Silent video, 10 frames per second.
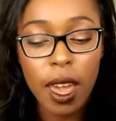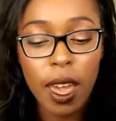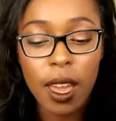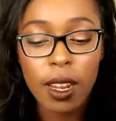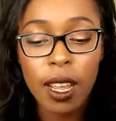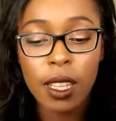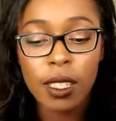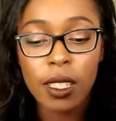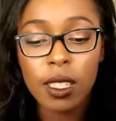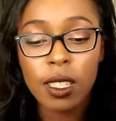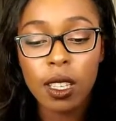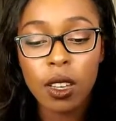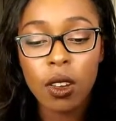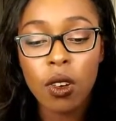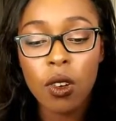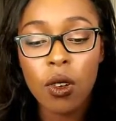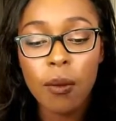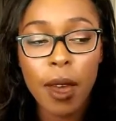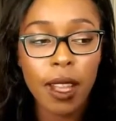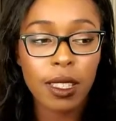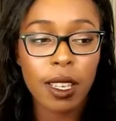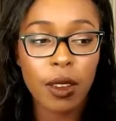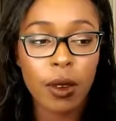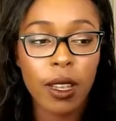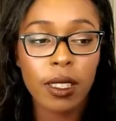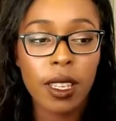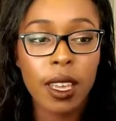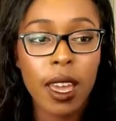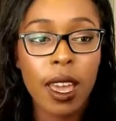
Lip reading: and it still mats like crazy.